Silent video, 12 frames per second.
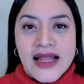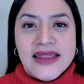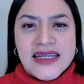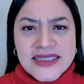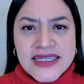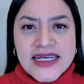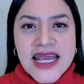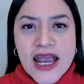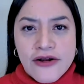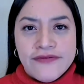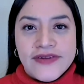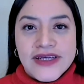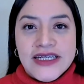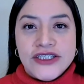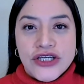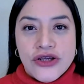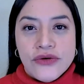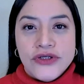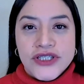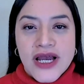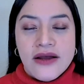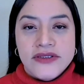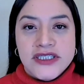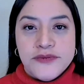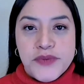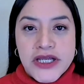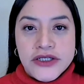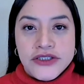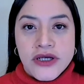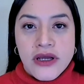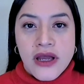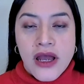Listen carefully to your child's speech.